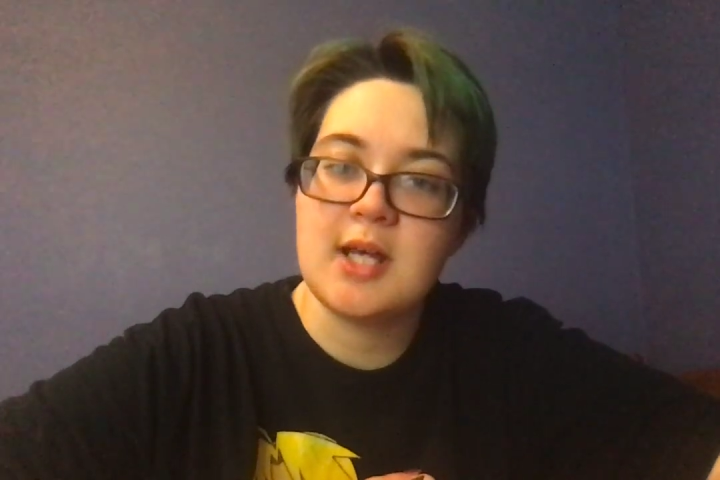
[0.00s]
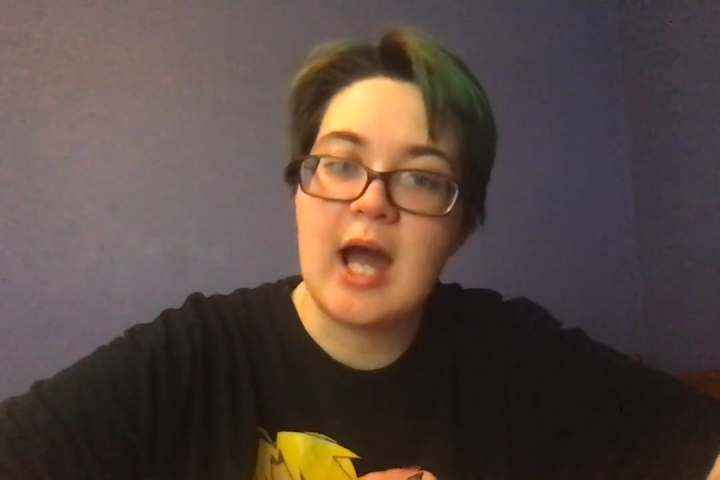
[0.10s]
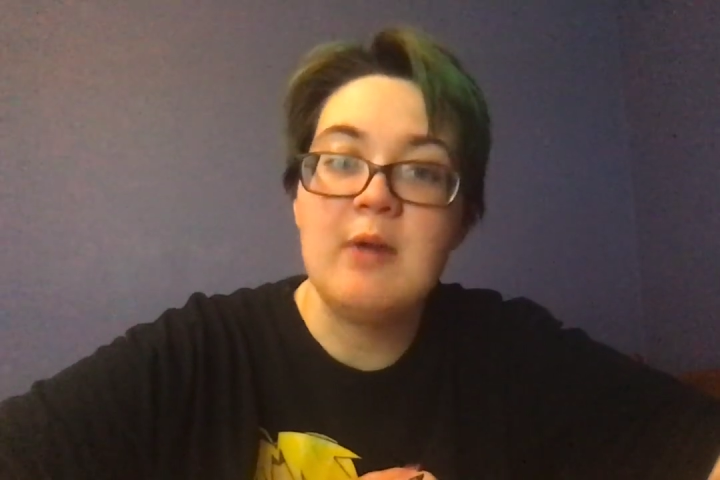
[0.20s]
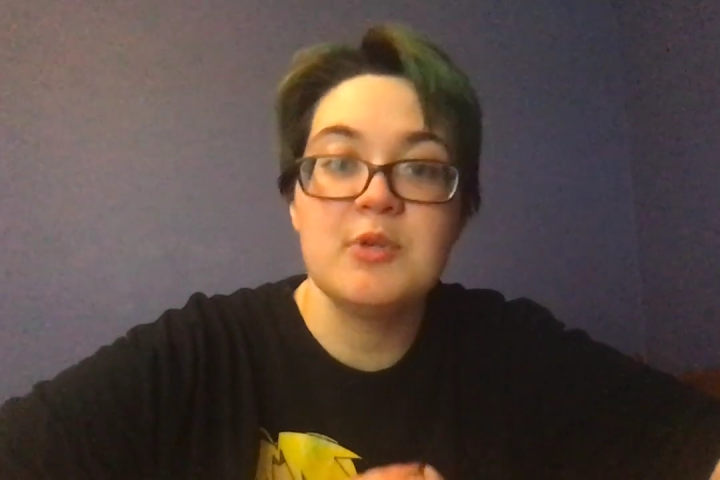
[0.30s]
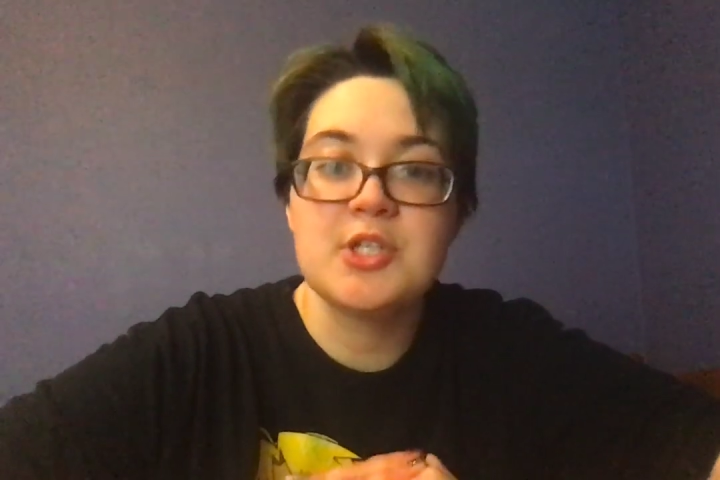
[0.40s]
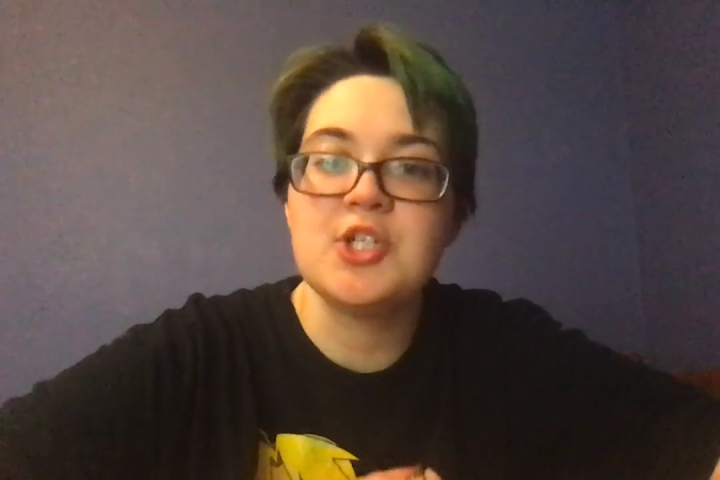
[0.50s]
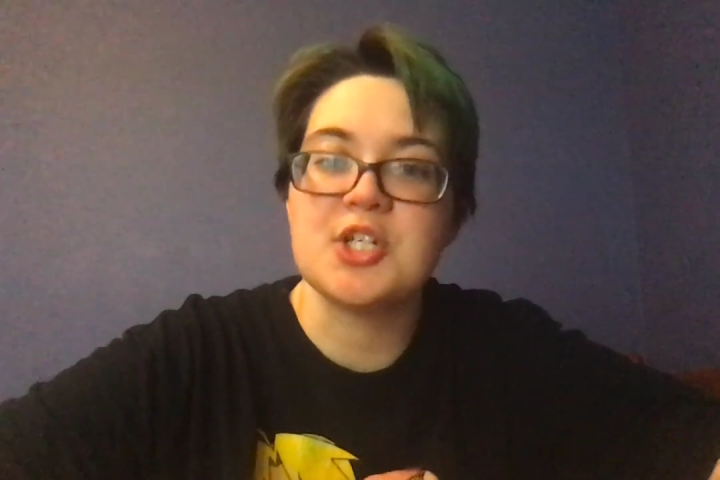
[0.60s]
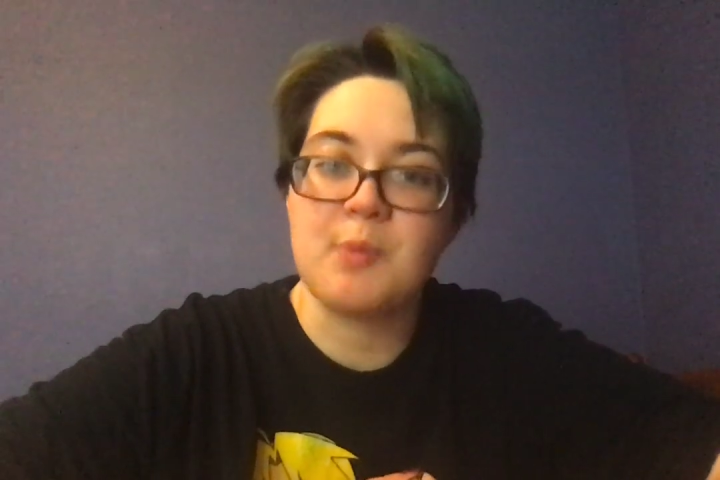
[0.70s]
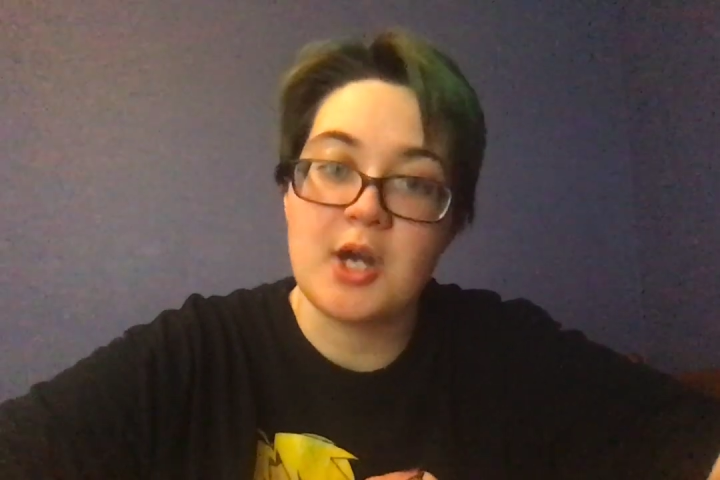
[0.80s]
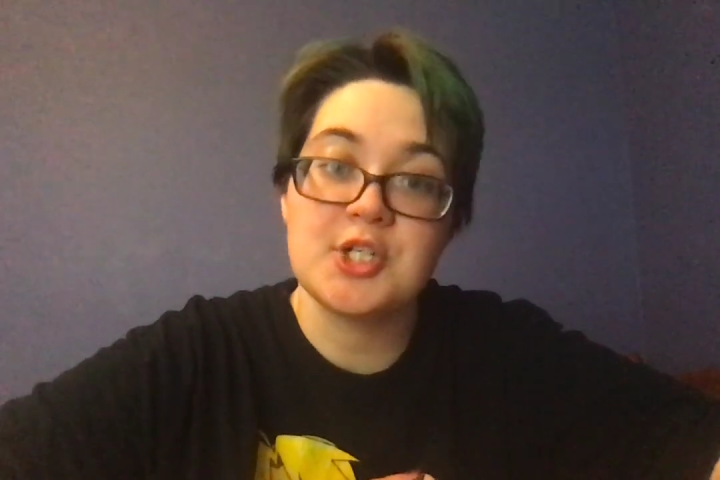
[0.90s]
I would
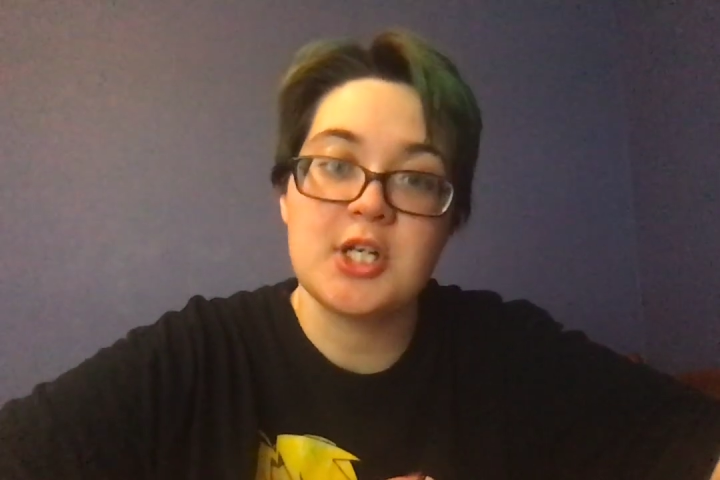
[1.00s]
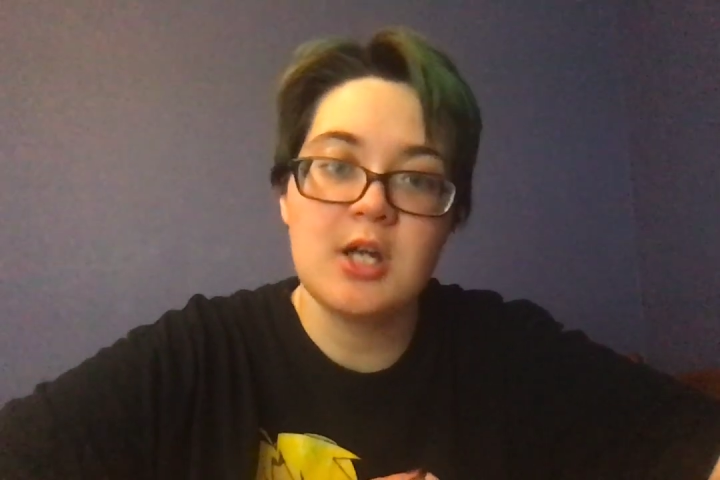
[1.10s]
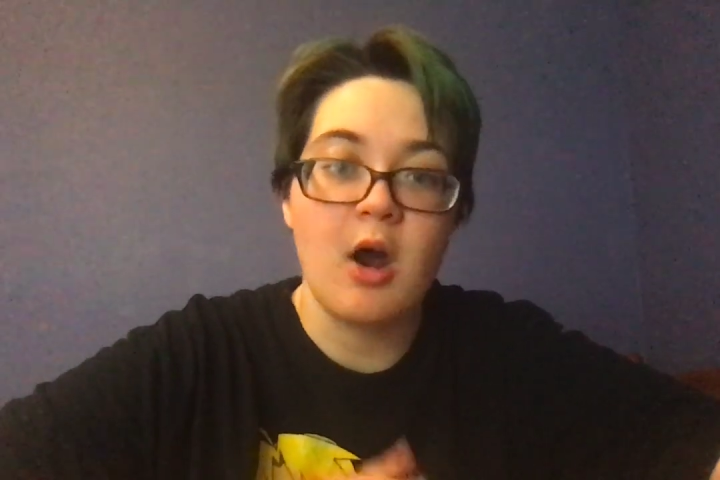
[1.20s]
suggest watching